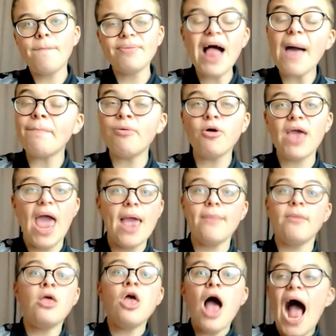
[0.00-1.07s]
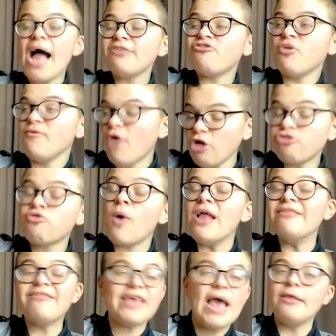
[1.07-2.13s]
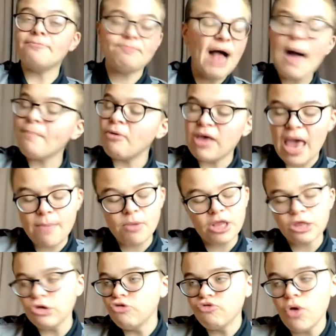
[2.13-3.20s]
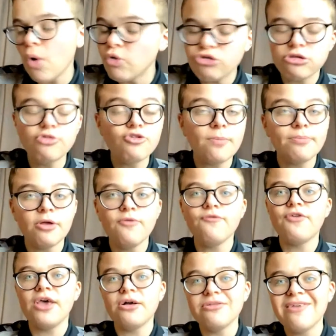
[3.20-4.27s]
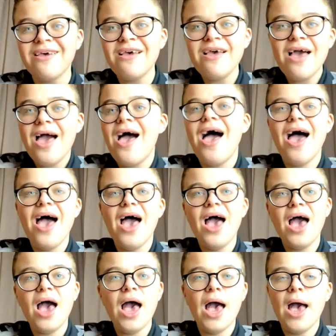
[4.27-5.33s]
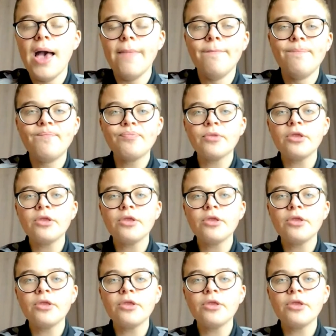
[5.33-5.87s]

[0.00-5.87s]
Blackpool game. Actually, we've got 20 games. Blackpool game, you always lose at Bloomfield. Very